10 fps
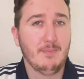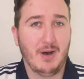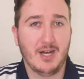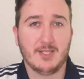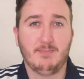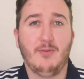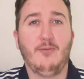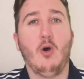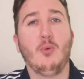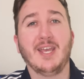But
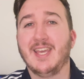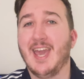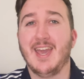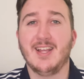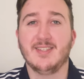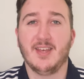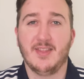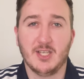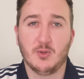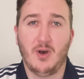before we get into
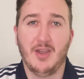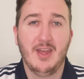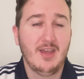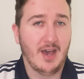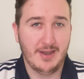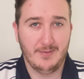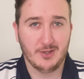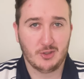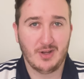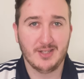this one, another
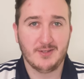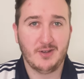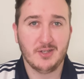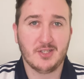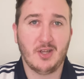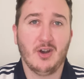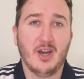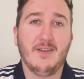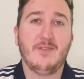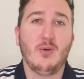transfer
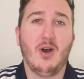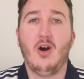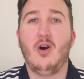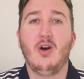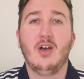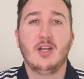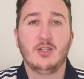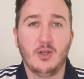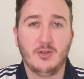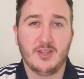saga, if you are
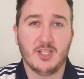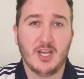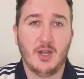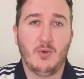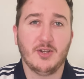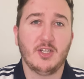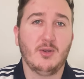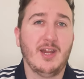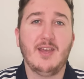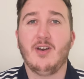new to the channel, why don't you
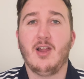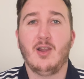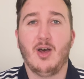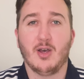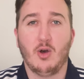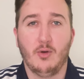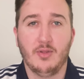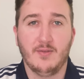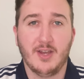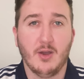leave a like on
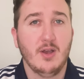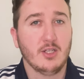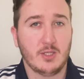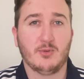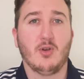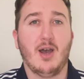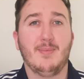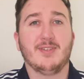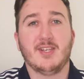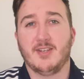the video,
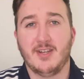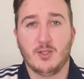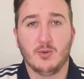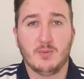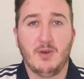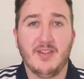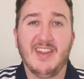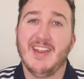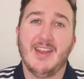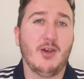subscribe to Sonny Talk Spurs and
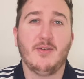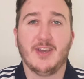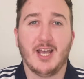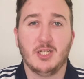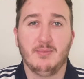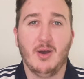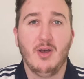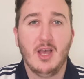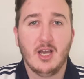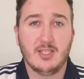hit that notification bell
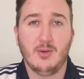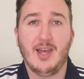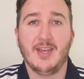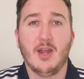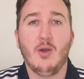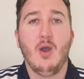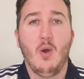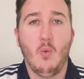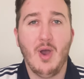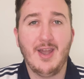because it'll let you know
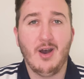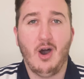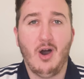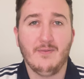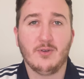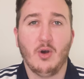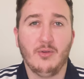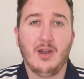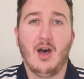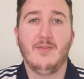when I've
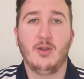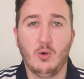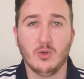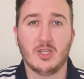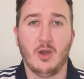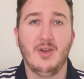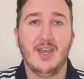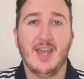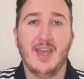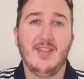gone live. And also,
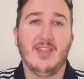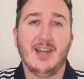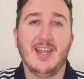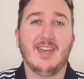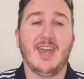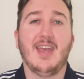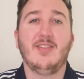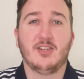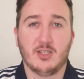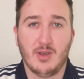in the link in
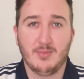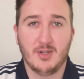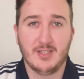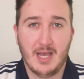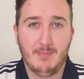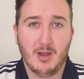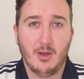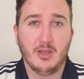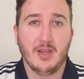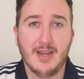the description down below,
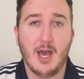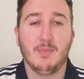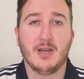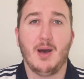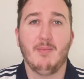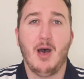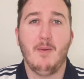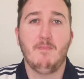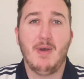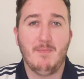you can now become a
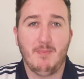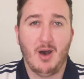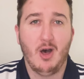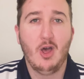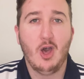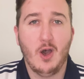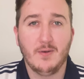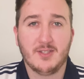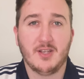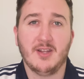member
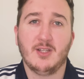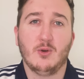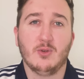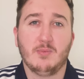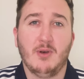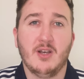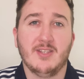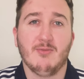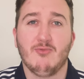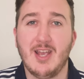of Sonny Talk Spurs.
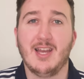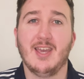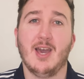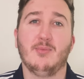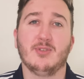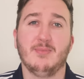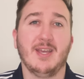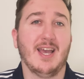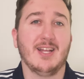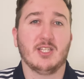It really helps
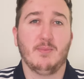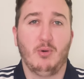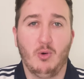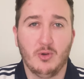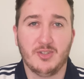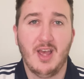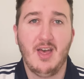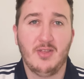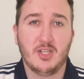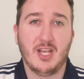me and supports
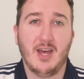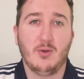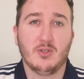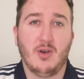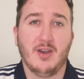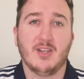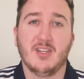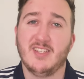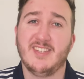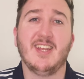the channel so I can
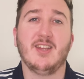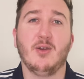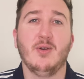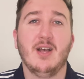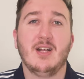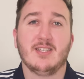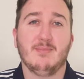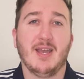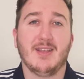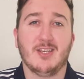continue to
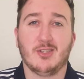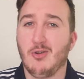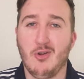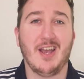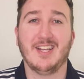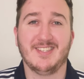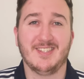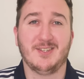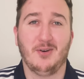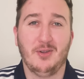make this great
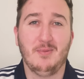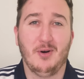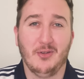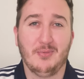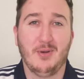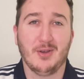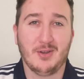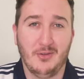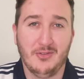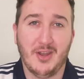Tottenham Hotspur
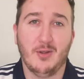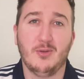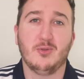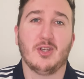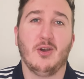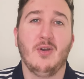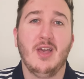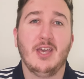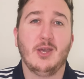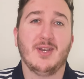content. And also,
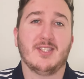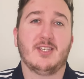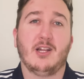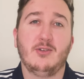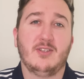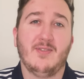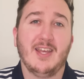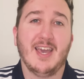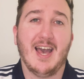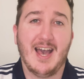you exclusively
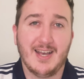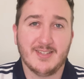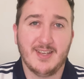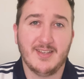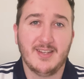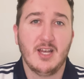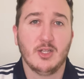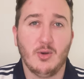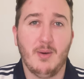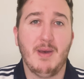get access
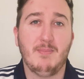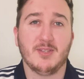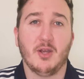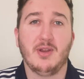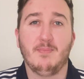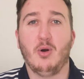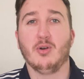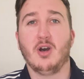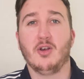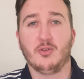to a members-only
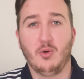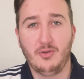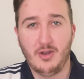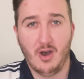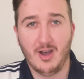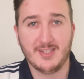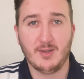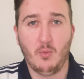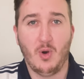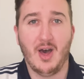podcast called Nice
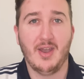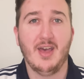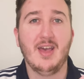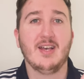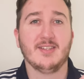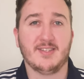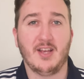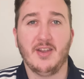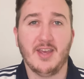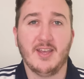One
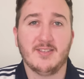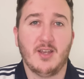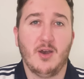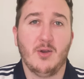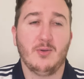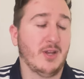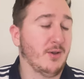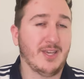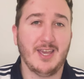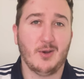Sonny. So, you
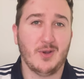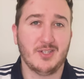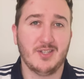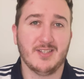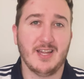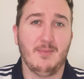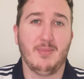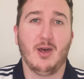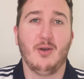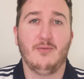know, get your questions down
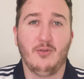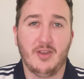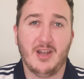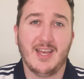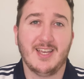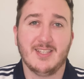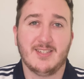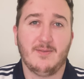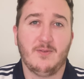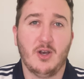below for the
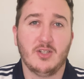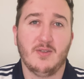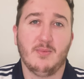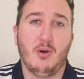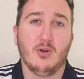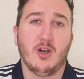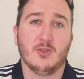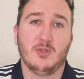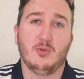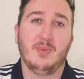latest version of the
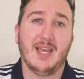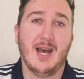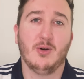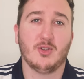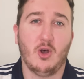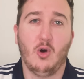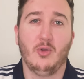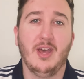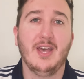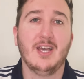podcast, which will be out on